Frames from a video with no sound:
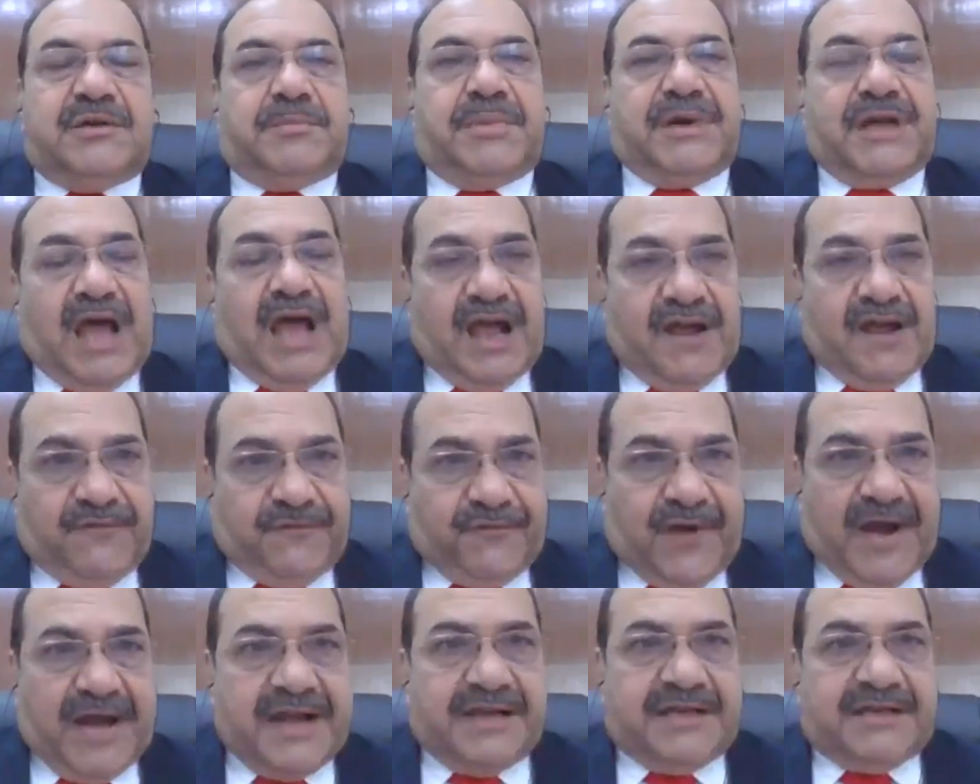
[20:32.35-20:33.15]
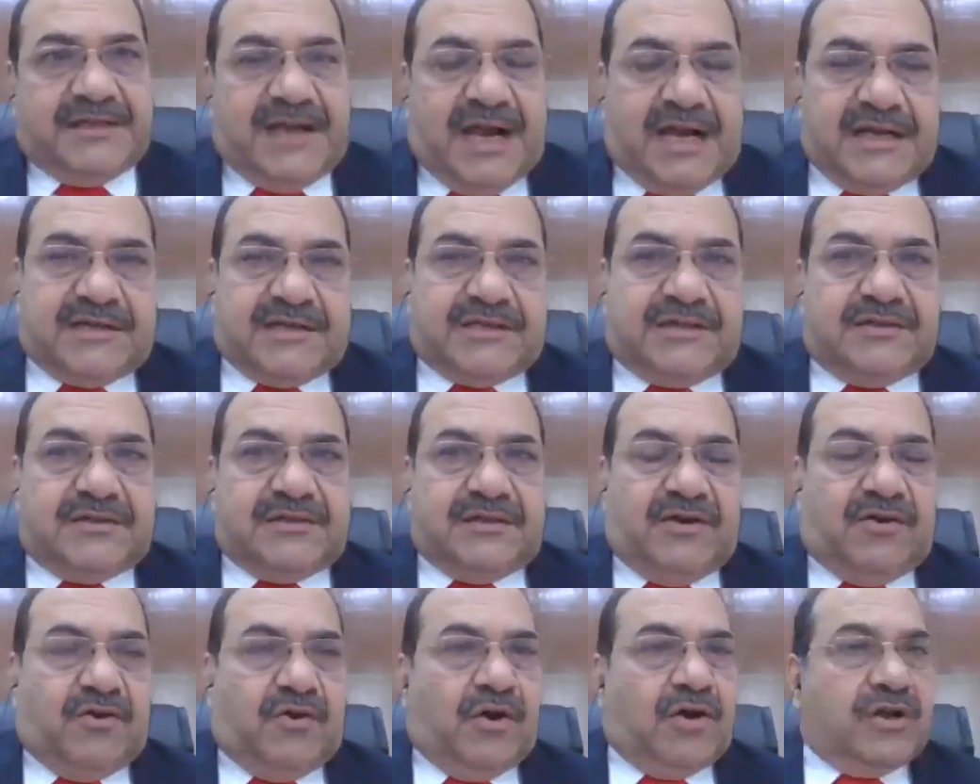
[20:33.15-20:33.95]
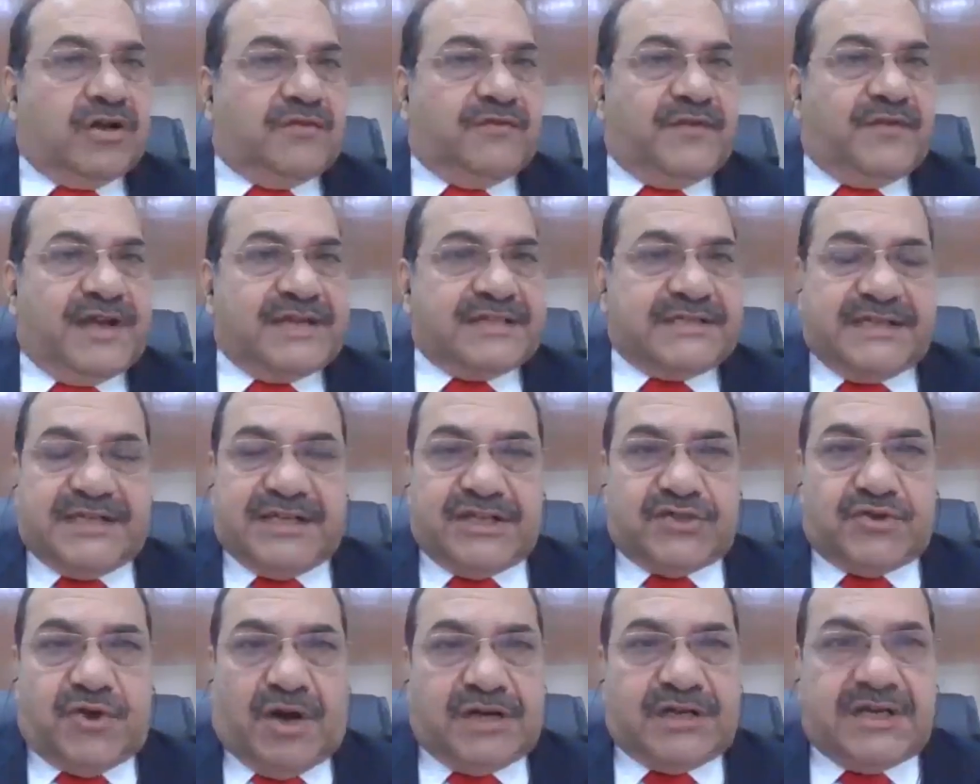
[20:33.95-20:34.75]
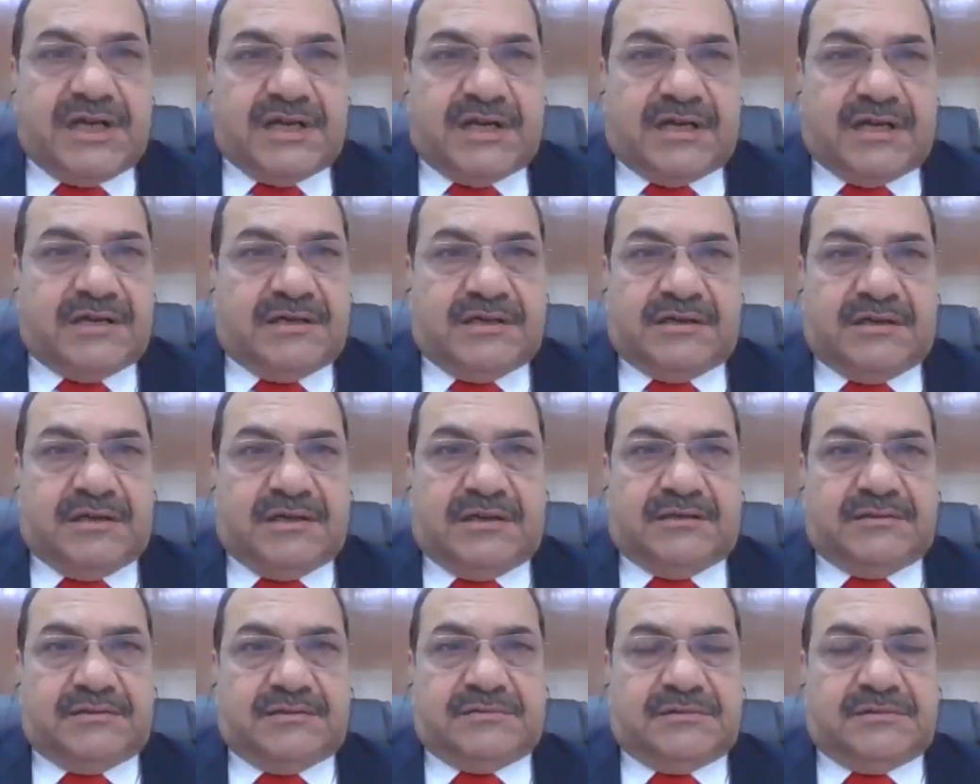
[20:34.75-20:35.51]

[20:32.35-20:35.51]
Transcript: But I find that always it is not the